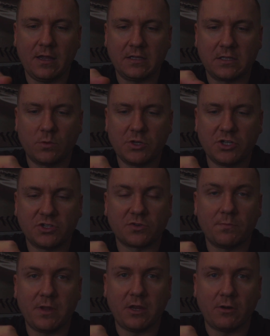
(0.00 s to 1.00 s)
it switches
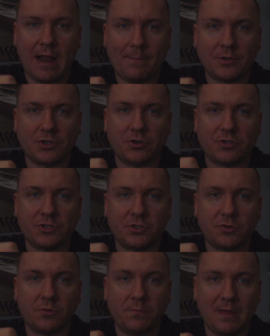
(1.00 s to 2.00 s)
from being your aperture
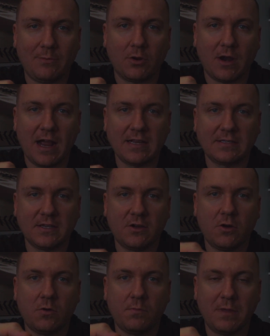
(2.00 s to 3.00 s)
to maybe your
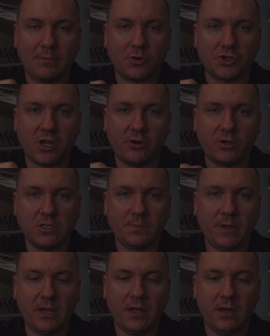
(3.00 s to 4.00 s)
ISO, maybe your shutter
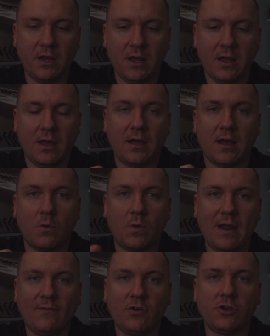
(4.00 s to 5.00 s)
speed,
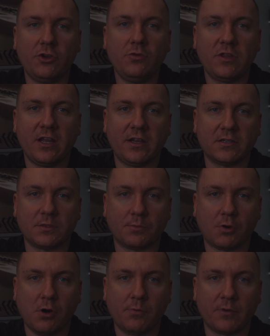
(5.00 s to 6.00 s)
whatever you think is
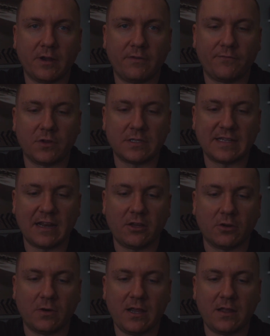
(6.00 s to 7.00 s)
appropriate for the
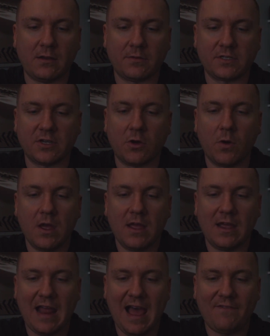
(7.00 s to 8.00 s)
setting you're in. And so
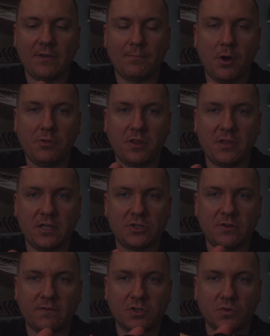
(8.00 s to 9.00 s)
in having both of
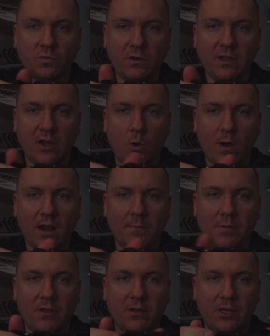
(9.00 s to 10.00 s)
these, you have this really quick
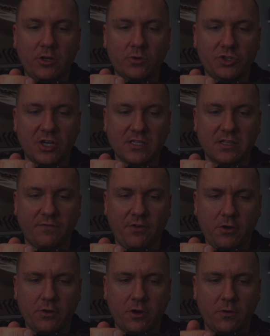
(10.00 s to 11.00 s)
ability to adjust the
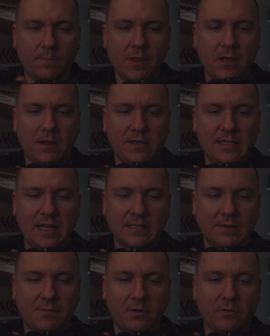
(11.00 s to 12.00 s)
photo and take
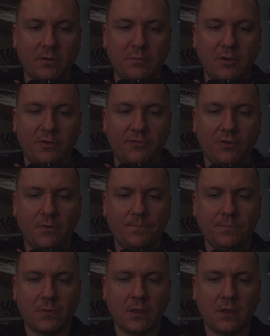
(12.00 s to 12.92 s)
something really beautiful.